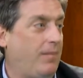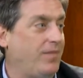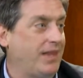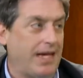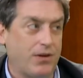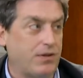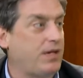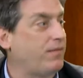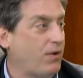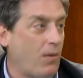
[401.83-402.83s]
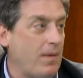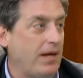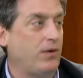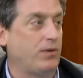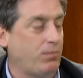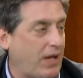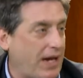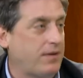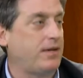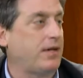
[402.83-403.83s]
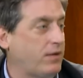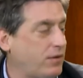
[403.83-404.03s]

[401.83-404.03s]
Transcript: The other stuff commingled, plastic,